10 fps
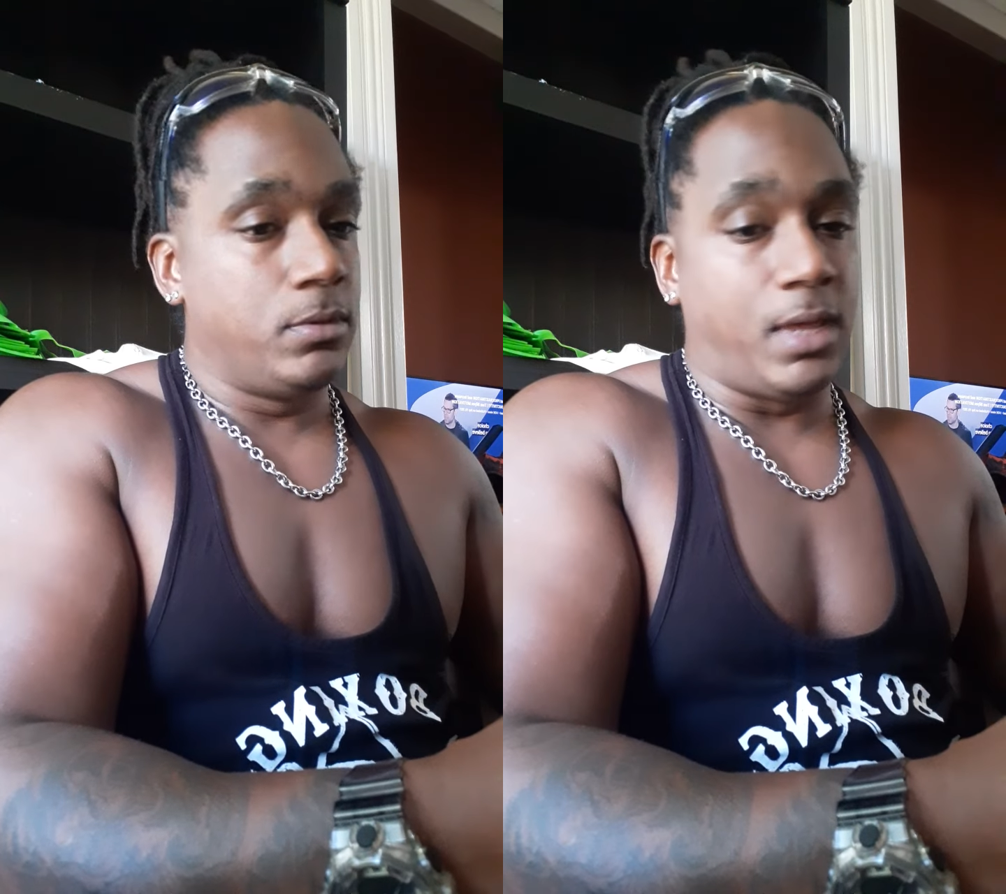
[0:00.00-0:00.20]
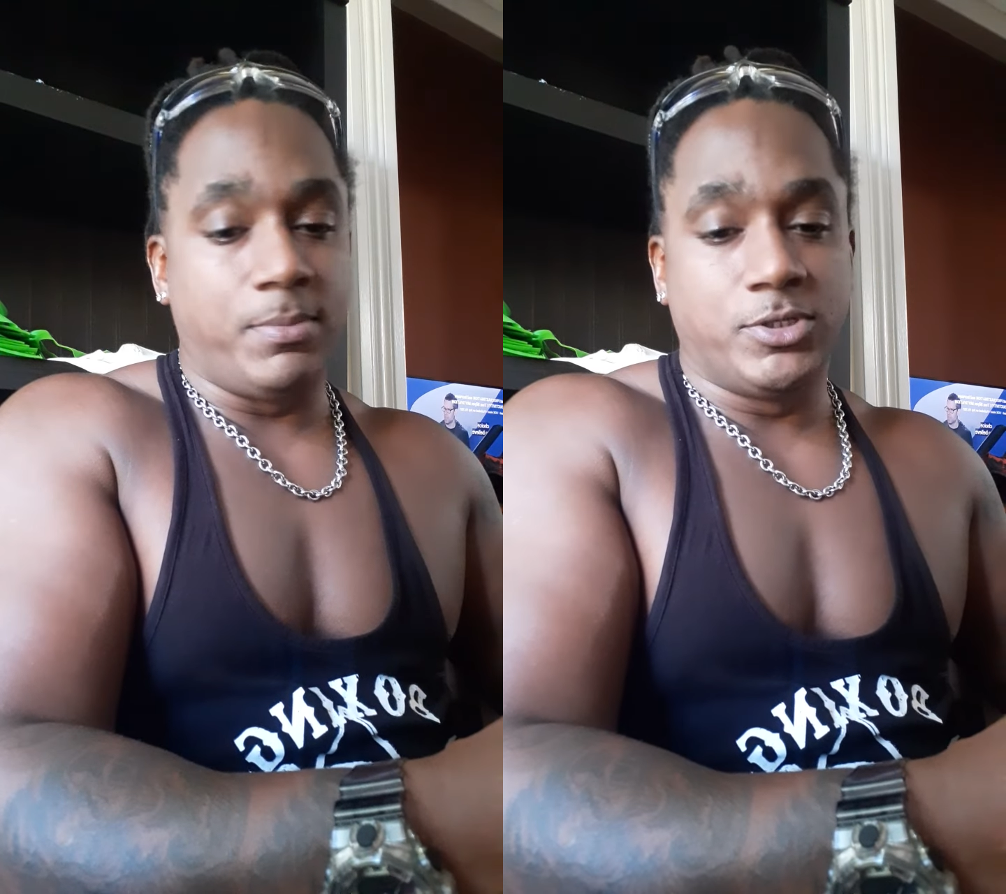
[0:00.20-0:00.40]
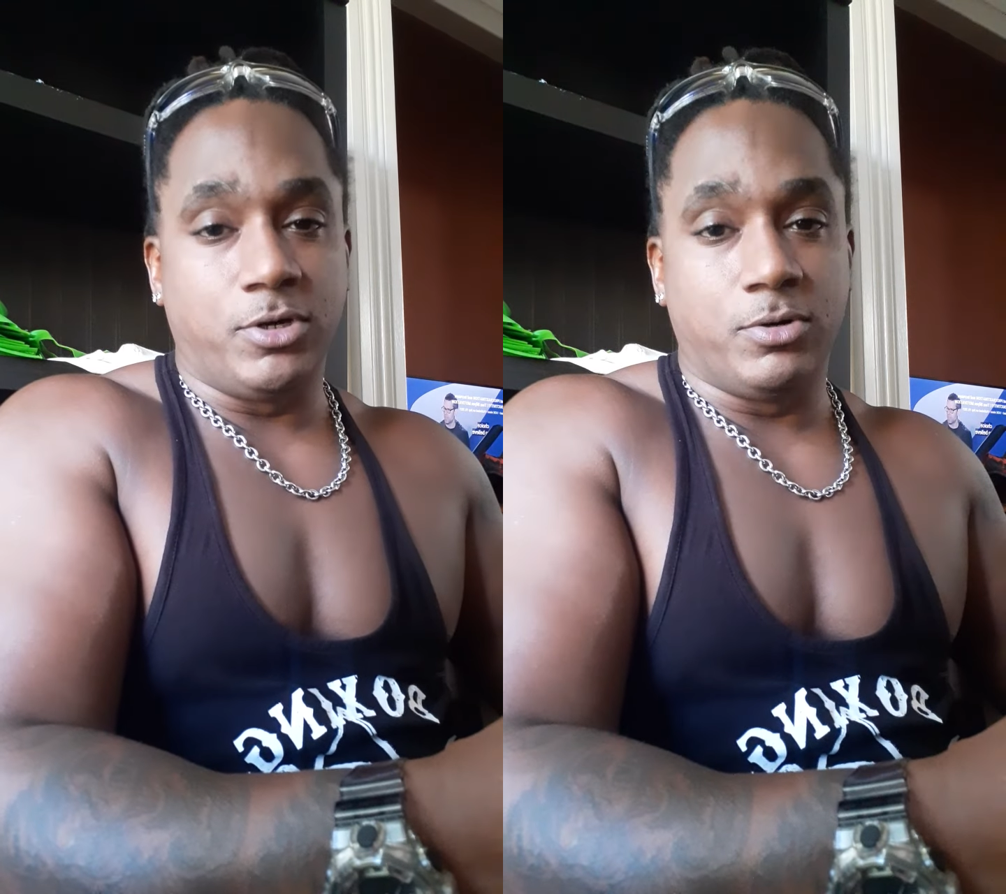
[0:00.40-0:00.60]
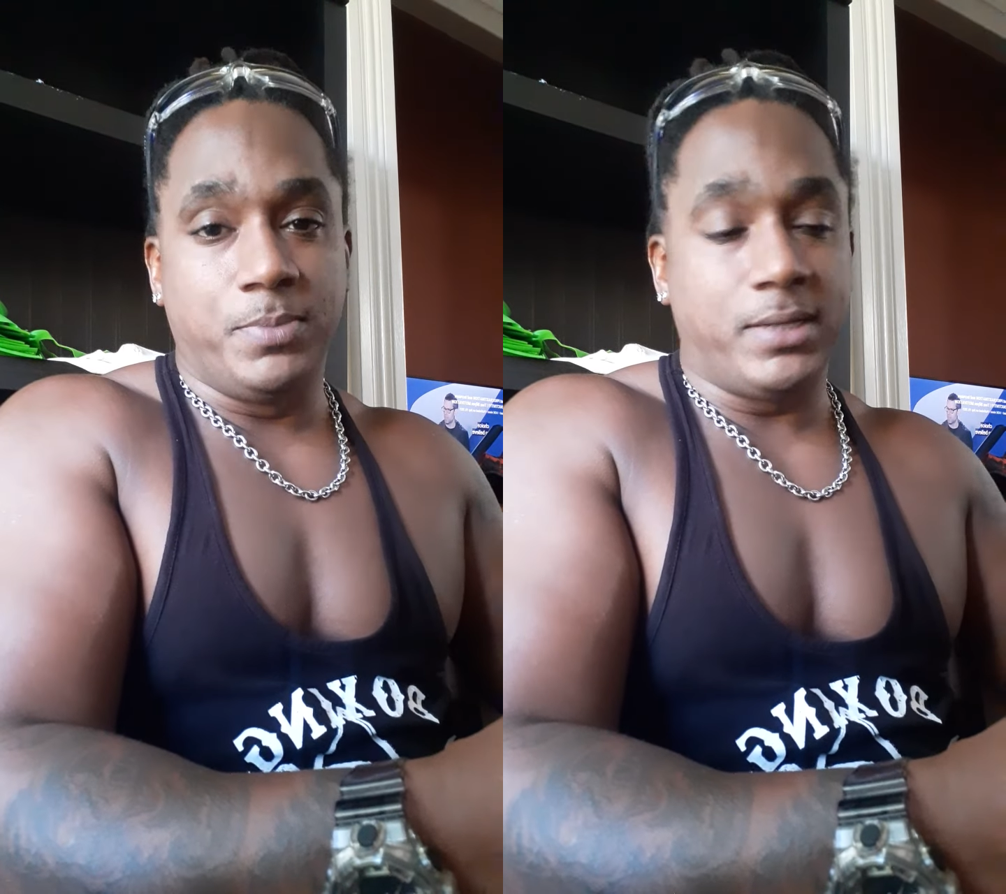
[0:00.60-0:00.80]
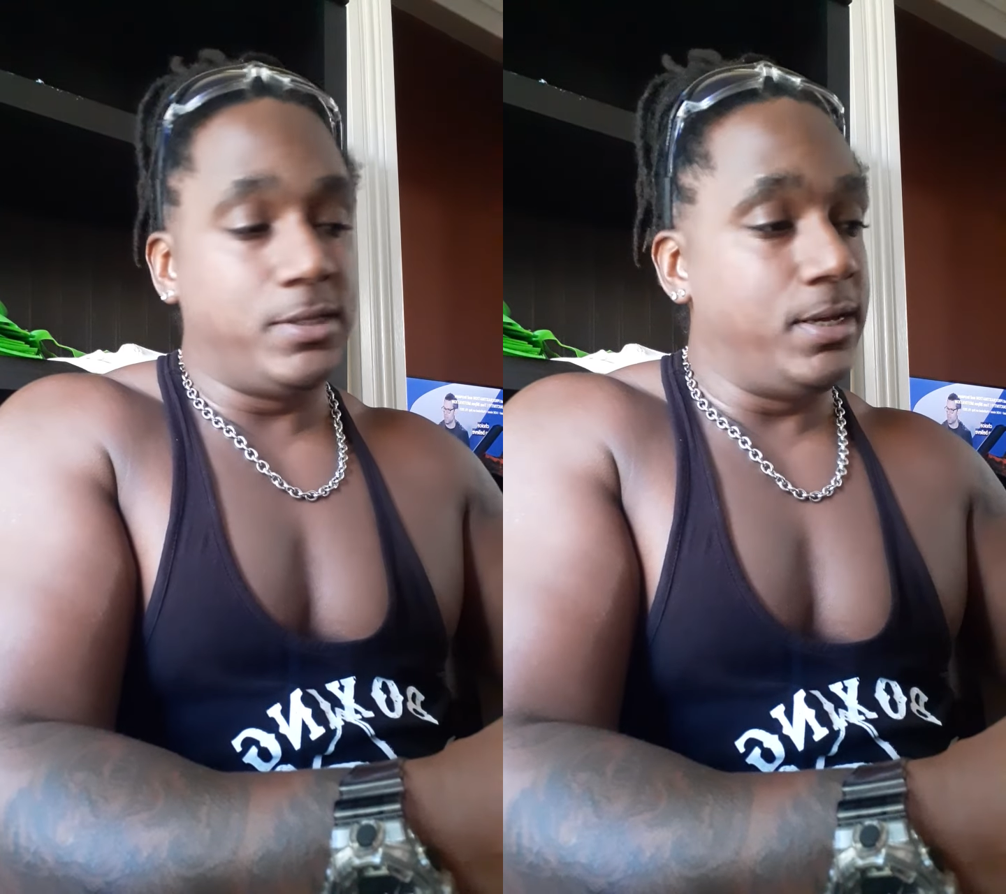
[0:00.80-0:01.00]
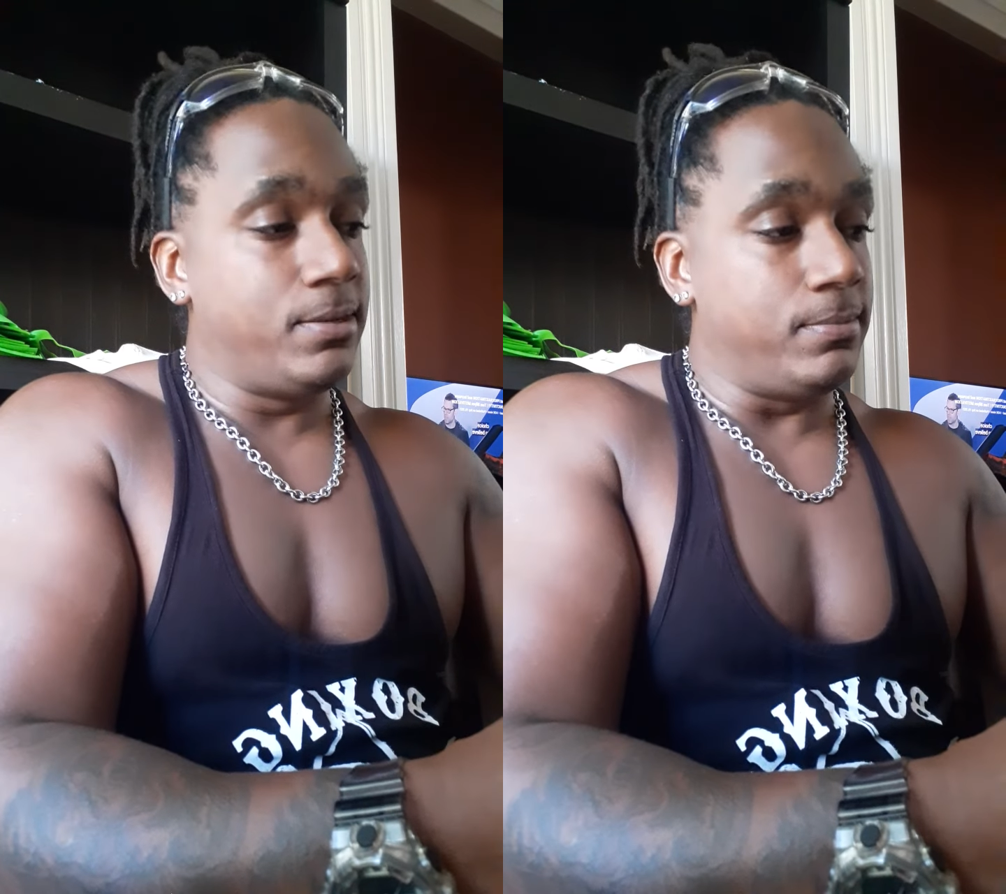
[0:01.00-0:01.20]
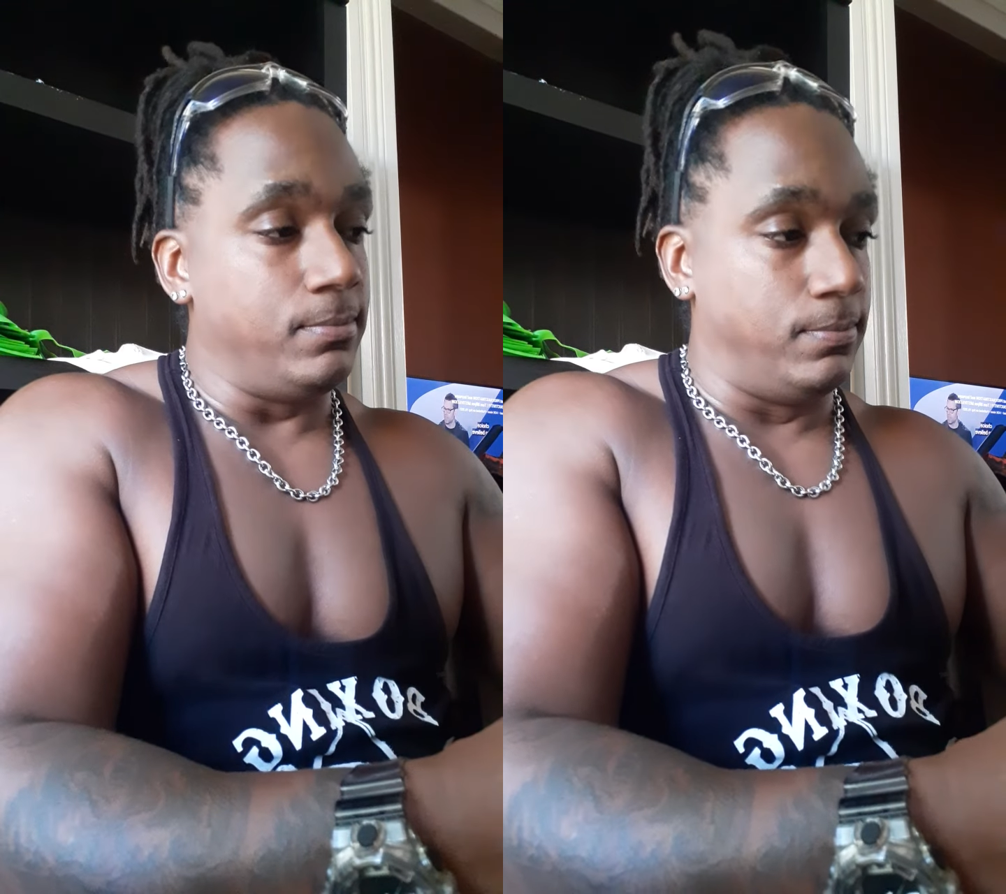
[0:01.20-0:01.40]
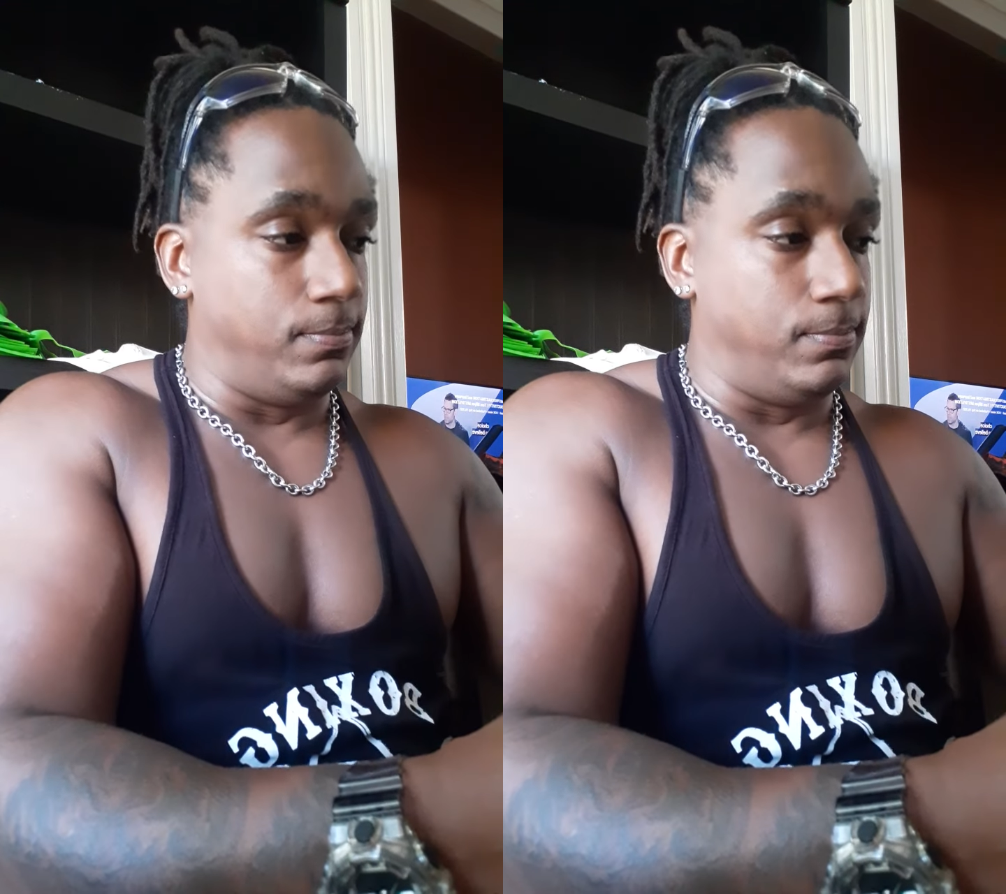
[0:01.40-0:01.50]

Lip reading: I'm gonna talk about that.